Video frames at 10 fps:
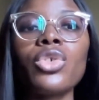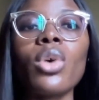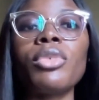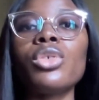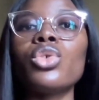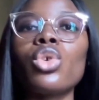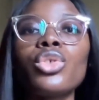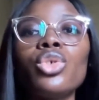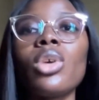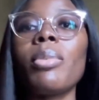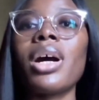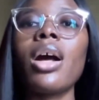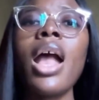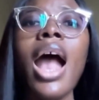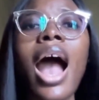So I'm going to talk to you about
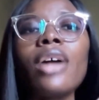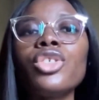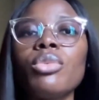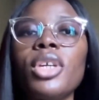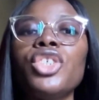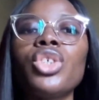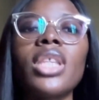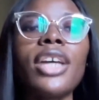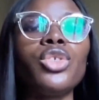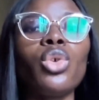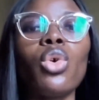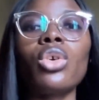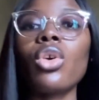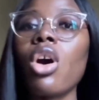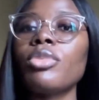how to make sure that your
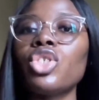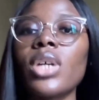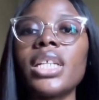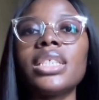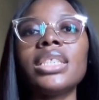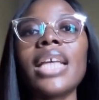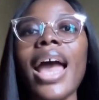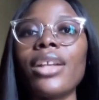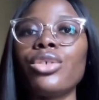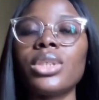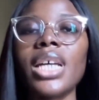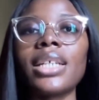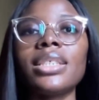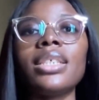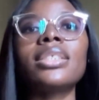comm strategies and your
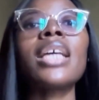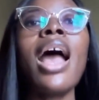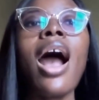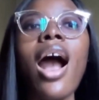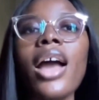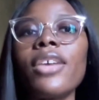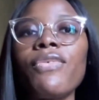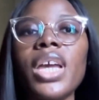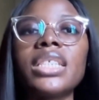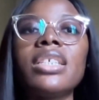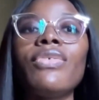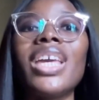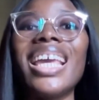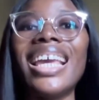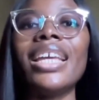tactics are effective
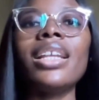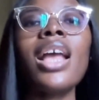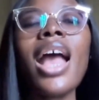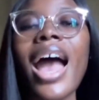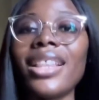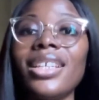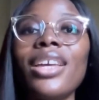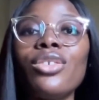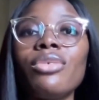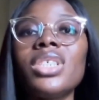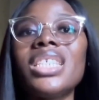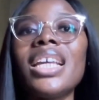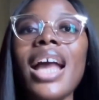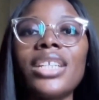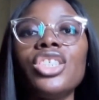in, at the end of the
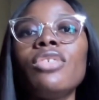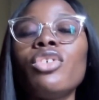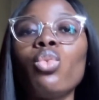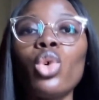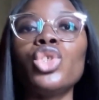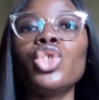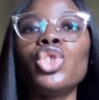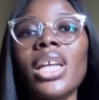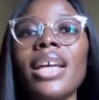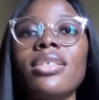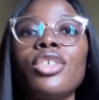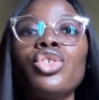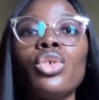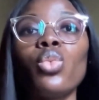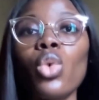day, achieving what your
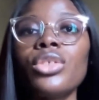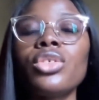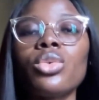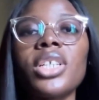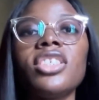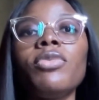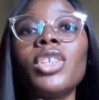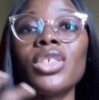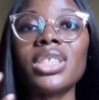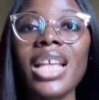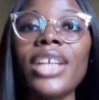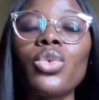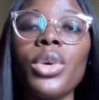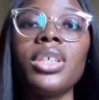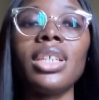organization wants to achieve, because
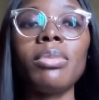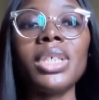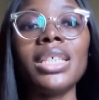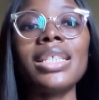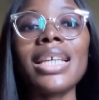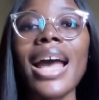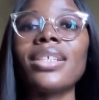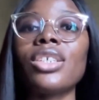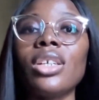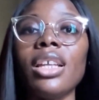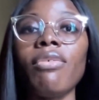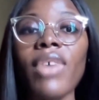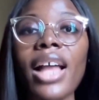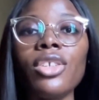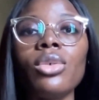that's where you can begin to articulate
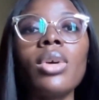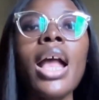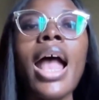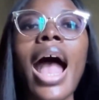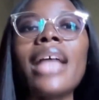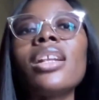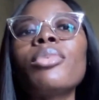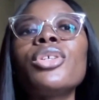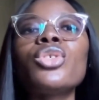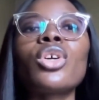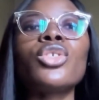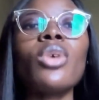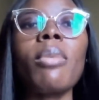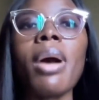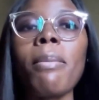value. And then I'm going to talk to
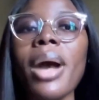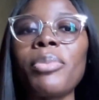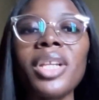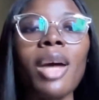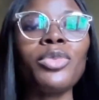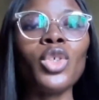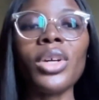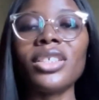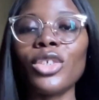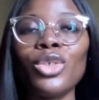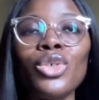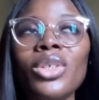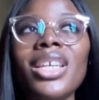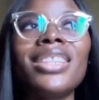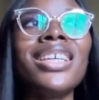you about mapping up to your
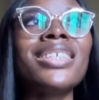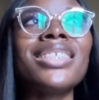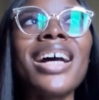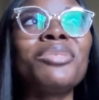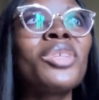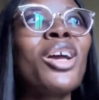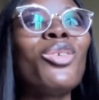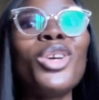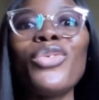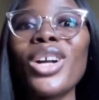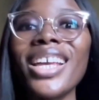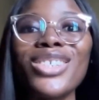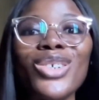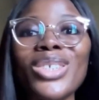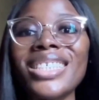execution. There are things that we
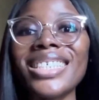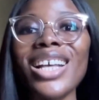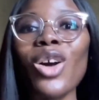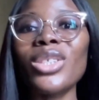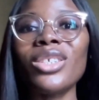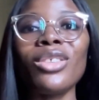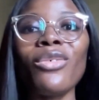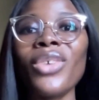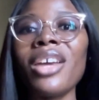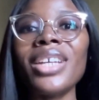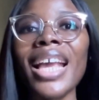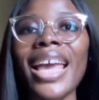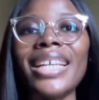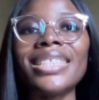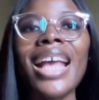forget to consider until the very
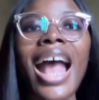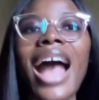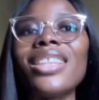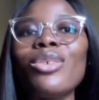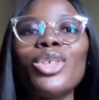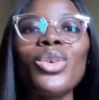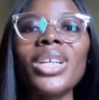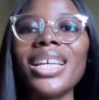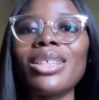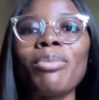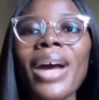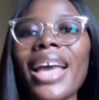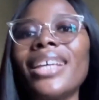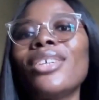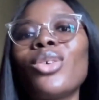end, and then we don't get the
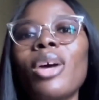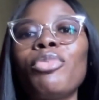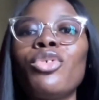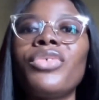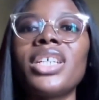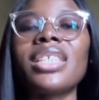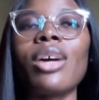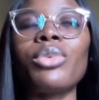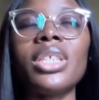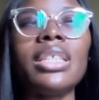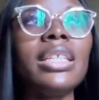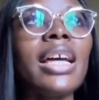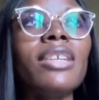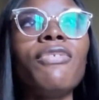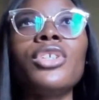buy-in or approvals that we need,
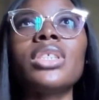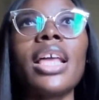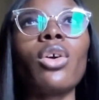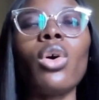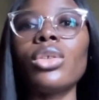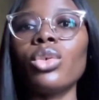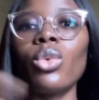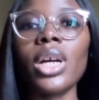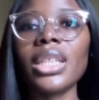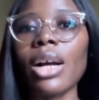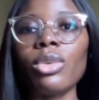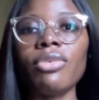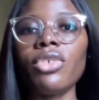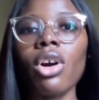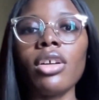and it feels like all the work that
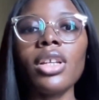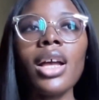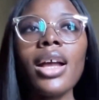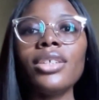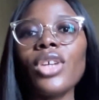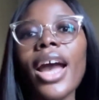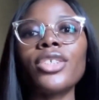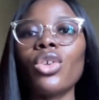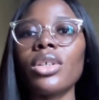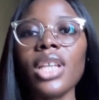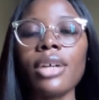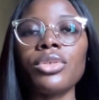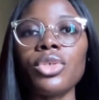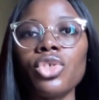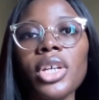we've done has gone
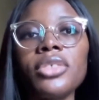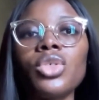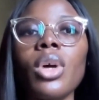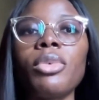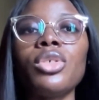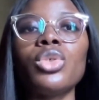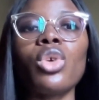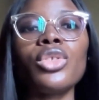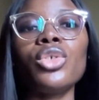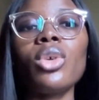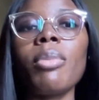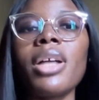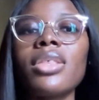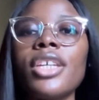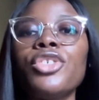down the drain. So I'm going to talk to you
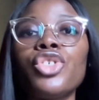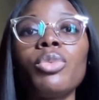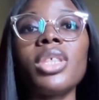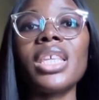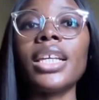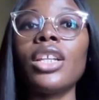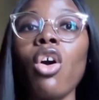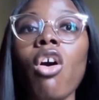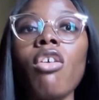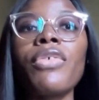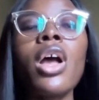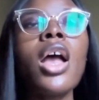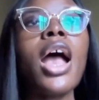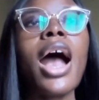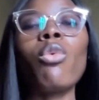about things you should be thinking of
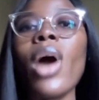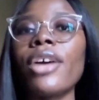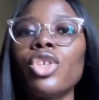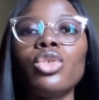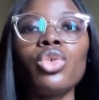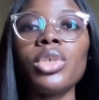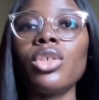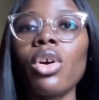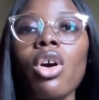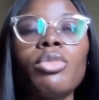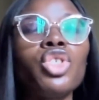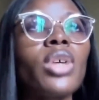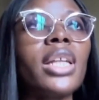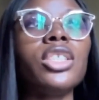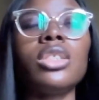while you're doing your comms
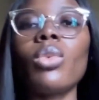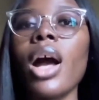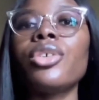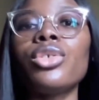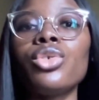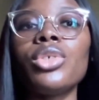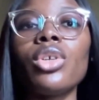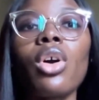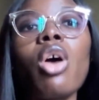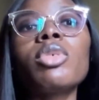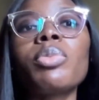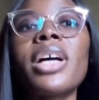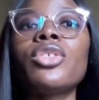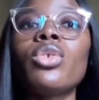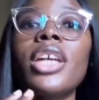strategy, while you're doing your comms
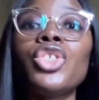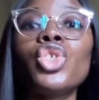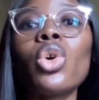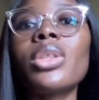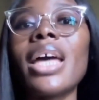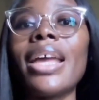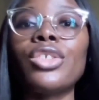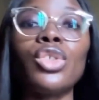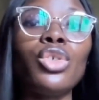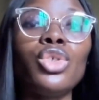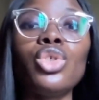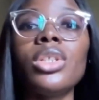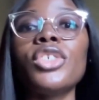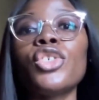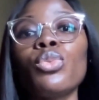plan, to ensure that
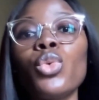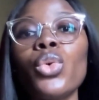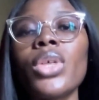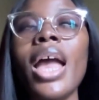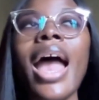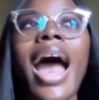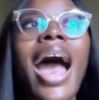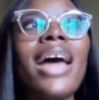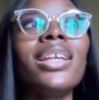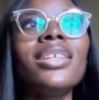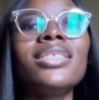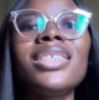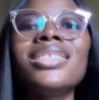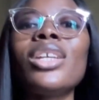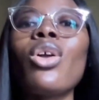execution is smooth and
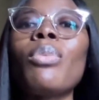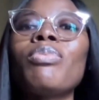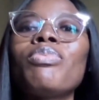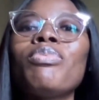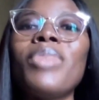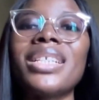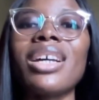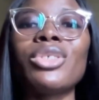it's a lot better.